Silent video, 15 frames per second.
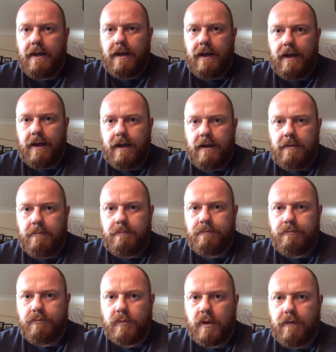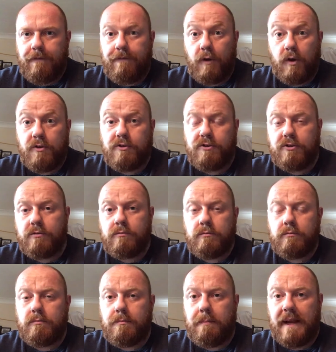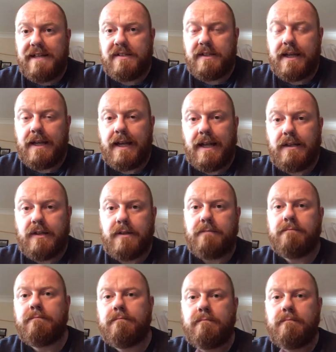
um, Fuller's, based in London,